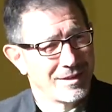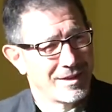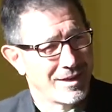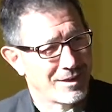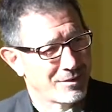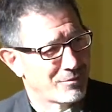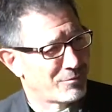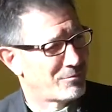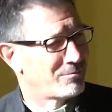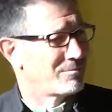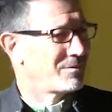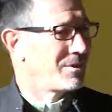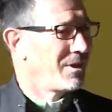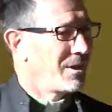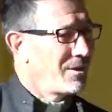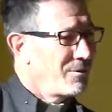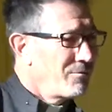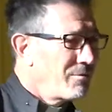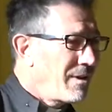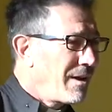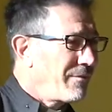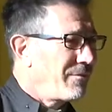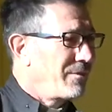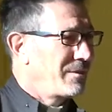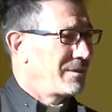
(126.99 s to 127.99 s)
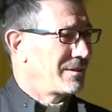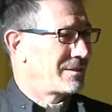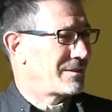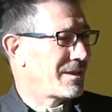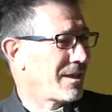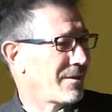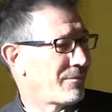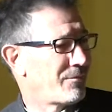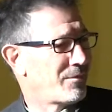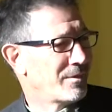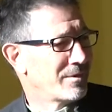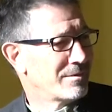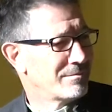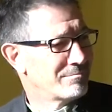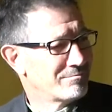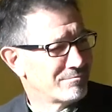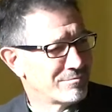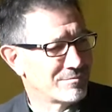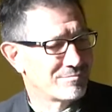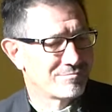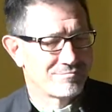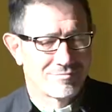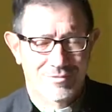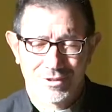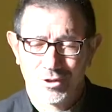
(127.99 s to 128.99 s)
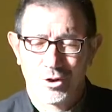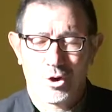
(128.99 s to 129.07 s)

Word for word: a, you know, rough and tough and